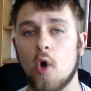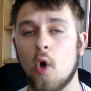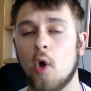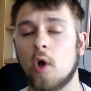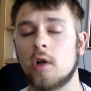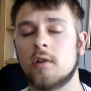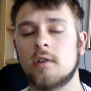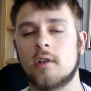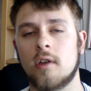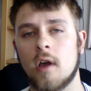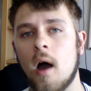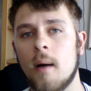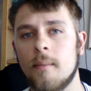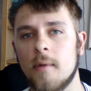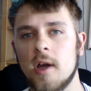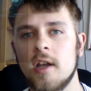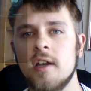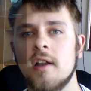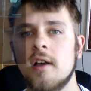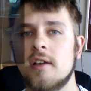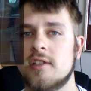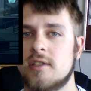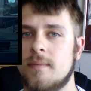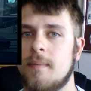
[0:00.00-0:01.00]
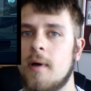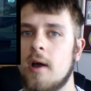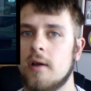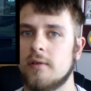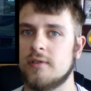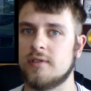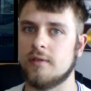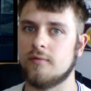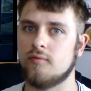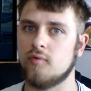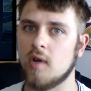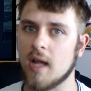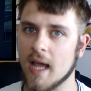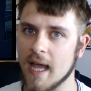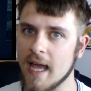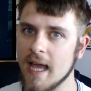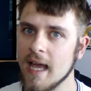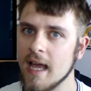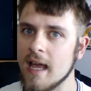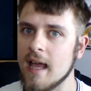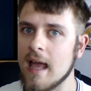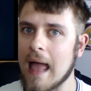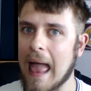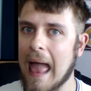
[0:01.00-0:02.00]
uncommon as opposed to
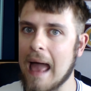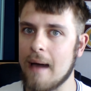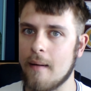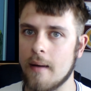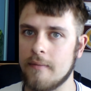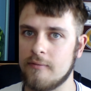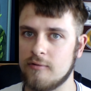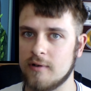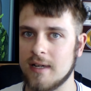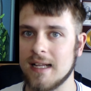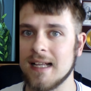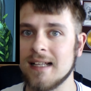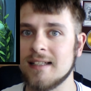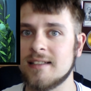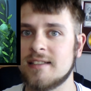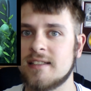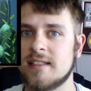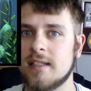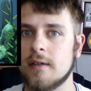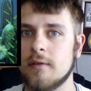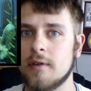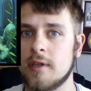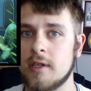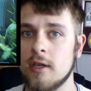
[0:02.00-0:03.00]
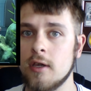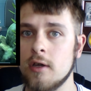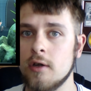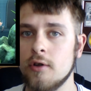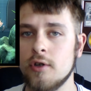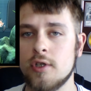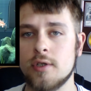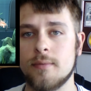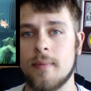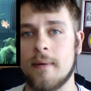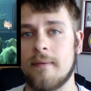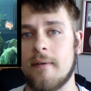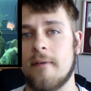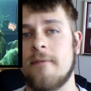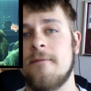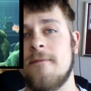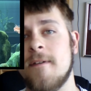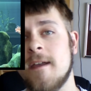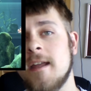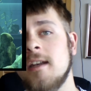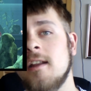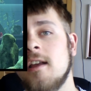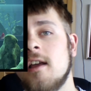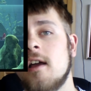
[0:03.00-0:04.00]
rare, however it is still huge with a
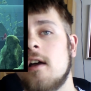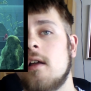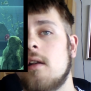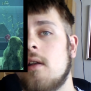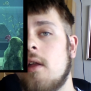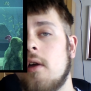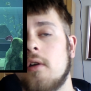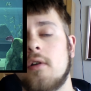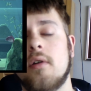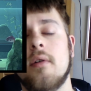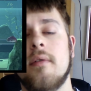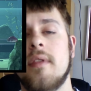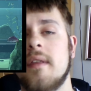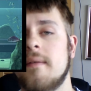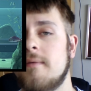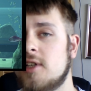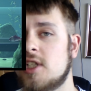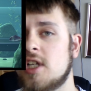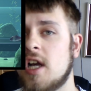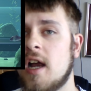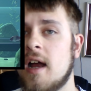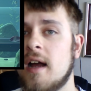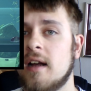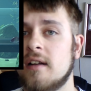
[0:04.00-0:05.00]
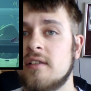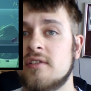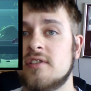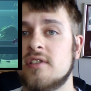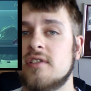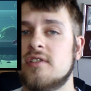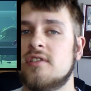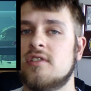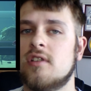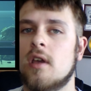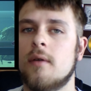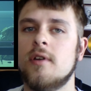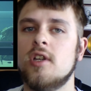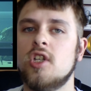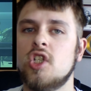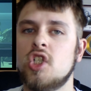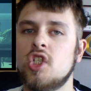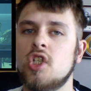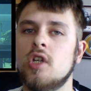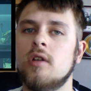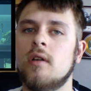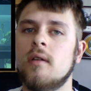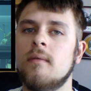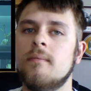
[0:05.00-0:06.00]
fin like all the other sharks, so it
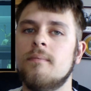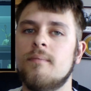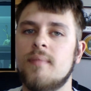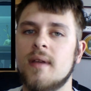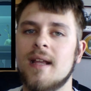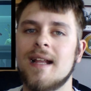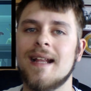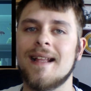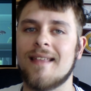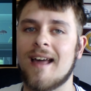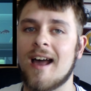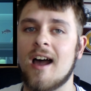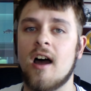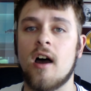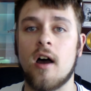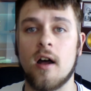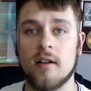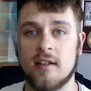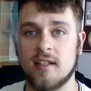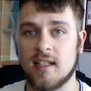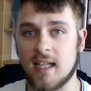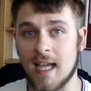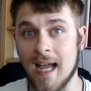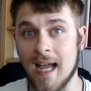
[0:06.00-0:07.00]
shouldn't be that hard to